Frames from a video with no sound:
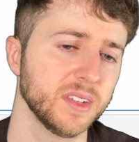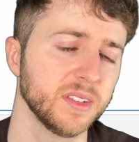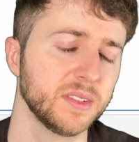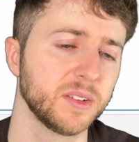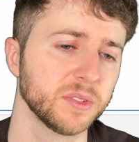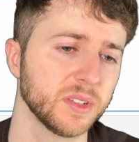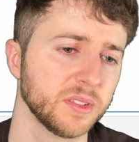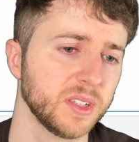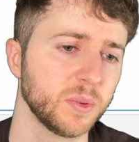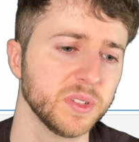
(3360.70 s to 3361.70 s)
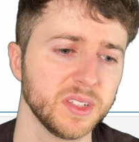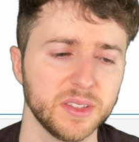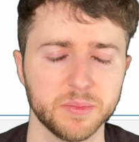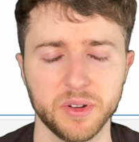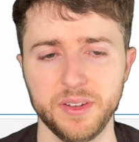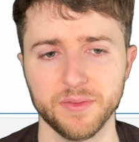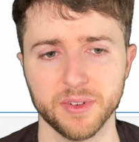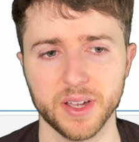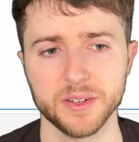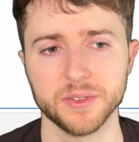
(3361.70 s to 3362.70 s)
in single cell sequencing. They're pretty
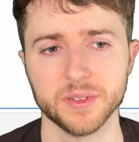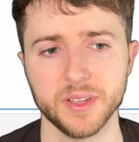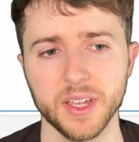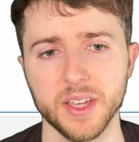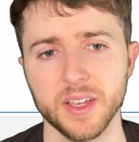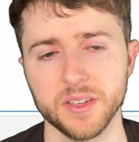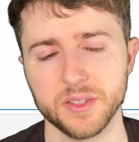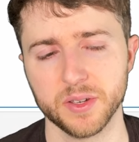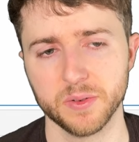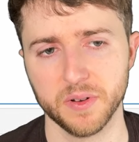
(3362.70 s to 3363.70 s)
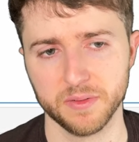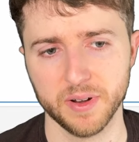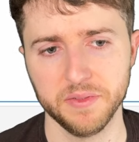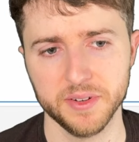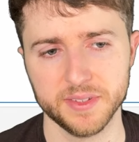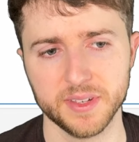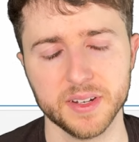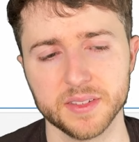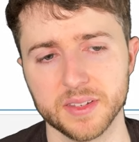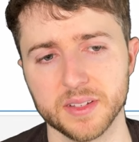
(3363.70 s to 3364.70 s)
fragile. So our reference
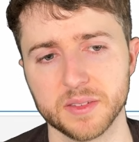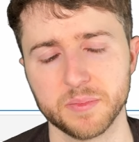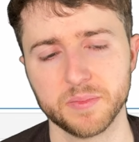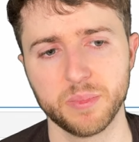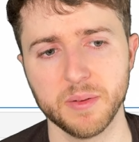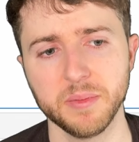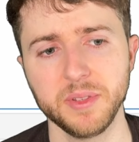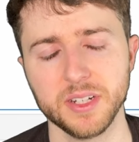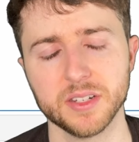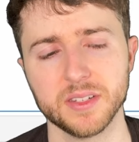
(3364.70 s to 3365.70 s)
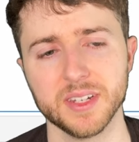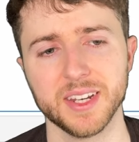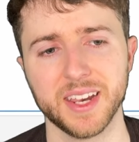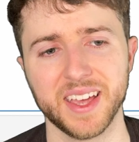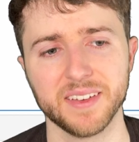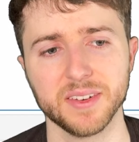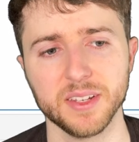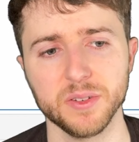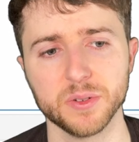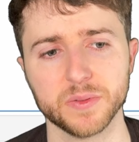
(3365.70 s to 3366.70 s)
data sets probably just didn't have any
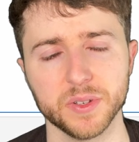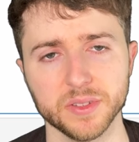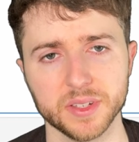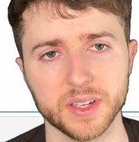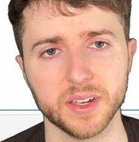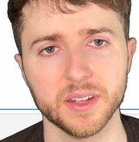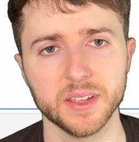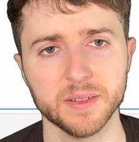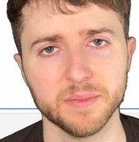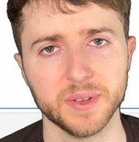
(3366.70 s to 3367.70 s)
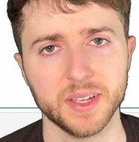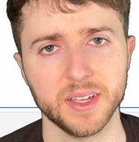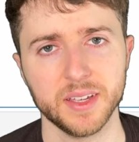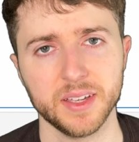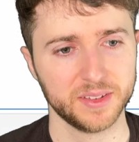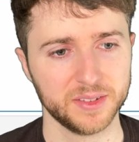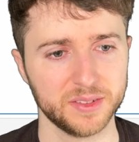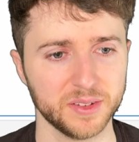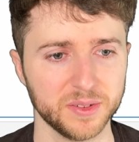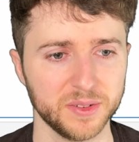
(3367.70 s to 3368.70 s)
neutrophils in them.
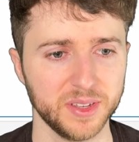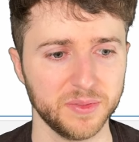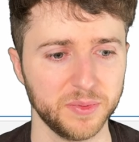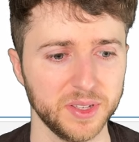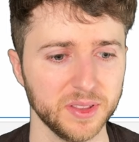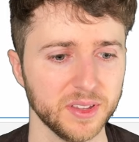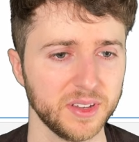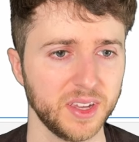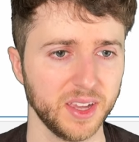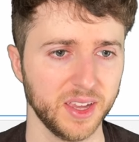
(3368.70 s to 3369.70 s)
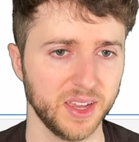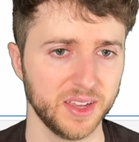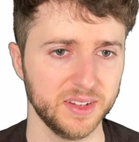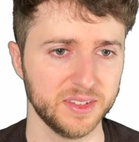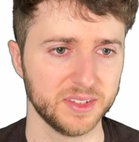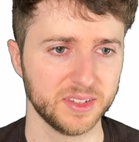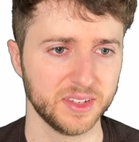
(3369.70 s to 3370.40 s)
So if we look at